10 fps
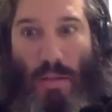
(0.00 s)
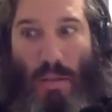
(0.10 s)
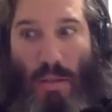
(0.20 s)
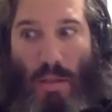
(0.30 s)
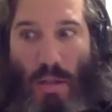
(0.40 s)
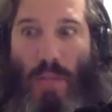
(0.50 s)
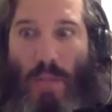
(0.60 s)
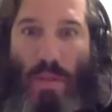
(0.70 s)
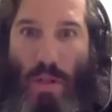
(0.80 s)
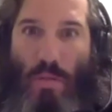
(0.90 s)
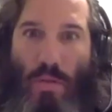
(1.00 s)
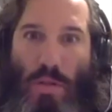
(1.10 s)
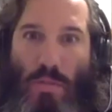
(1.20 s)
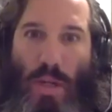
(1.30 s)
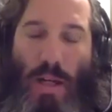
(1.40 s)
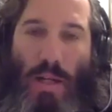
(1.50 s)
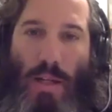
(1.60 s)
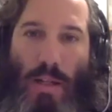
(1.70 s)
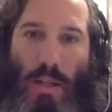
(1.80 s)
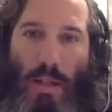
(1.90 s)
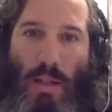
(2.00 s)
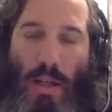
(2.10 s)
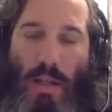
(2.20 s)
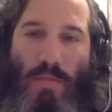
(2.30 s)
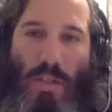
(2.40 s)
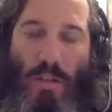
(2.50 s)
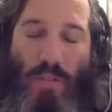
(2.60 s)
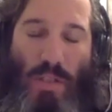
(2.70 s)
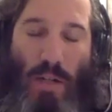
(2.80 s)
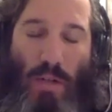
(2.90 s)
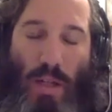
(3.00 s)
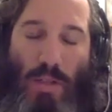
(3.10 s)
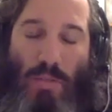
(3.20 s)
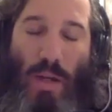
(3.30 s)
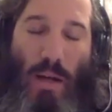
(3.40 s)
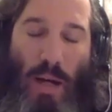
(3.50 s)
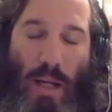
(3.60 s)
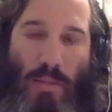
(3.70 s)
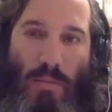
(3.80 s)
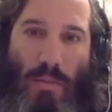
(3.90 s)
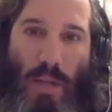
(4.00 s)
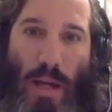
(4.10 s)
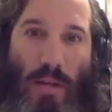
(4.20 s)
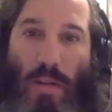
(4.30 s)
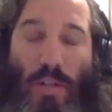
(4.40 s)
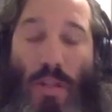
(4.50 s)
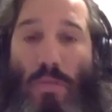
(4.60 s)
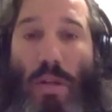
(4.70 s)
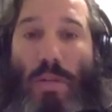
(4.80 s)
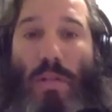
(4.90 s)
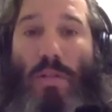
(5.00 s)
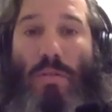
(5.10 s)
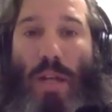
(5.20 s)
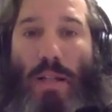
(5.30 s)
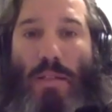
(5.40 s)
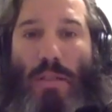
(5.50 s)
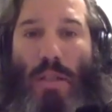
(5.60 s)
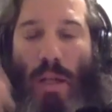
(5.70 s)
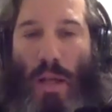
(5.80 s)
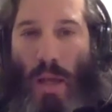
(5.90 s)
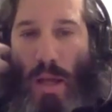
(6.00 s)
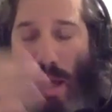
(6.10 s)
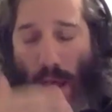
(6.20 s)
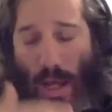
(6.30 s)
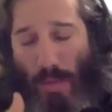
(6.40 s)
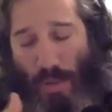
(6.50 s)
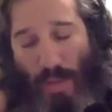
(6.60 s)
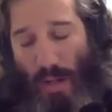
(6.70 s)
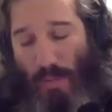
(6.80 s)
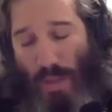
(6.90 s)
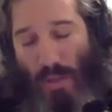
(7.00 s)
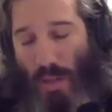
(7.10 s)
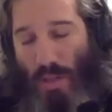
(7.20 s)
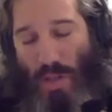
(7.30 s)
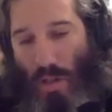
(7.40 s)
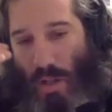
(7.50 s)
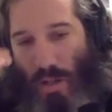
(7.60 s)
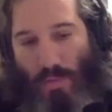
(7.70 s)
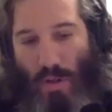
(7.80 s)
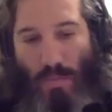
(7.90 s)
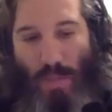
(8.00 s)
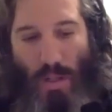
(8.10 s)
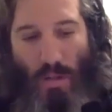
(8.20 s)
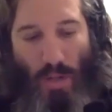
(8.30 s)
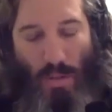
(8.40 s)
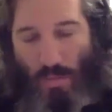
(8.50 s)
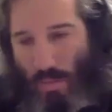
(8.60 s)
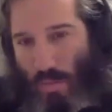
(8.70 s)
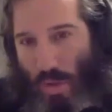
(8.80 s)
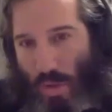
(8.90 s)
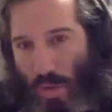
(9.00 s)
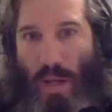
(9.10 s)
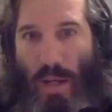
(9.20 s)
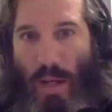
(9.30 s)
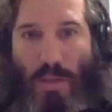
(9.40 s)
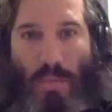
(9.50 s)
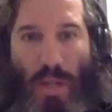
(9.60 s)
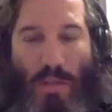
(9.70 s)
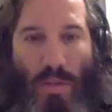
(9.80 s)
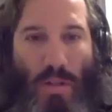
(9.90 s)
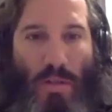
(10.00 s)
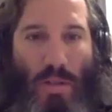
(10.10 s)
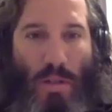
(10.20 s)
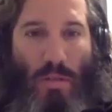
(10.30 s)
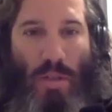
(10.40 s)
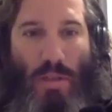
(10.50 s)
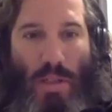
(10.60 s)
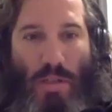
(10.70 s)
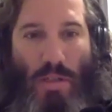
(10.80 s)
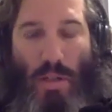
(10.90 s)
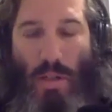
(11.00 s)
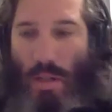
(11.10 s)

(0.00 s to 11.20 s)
coming towards my end of service, I realized, wow, I don't have a clue what I'm going to do next. And it put me on a big, long journey of where am I going, and where I'm at now as a management consultant with Accenture,